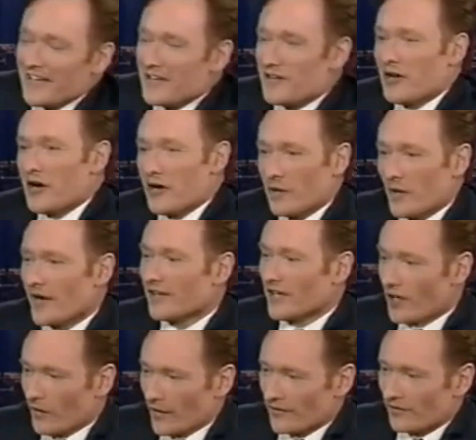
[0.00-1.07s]

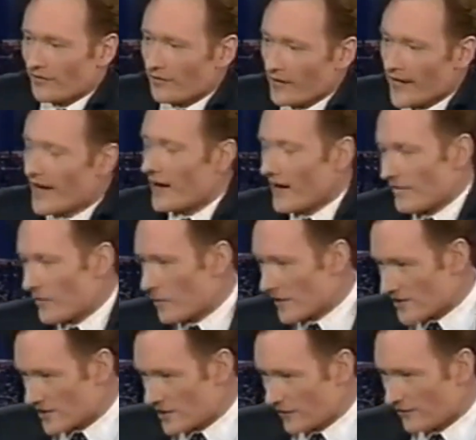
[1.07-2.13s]
No, it's,
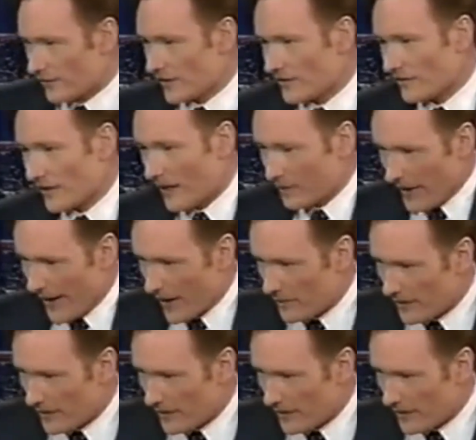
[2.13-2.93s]
everyone's different. I'm happy.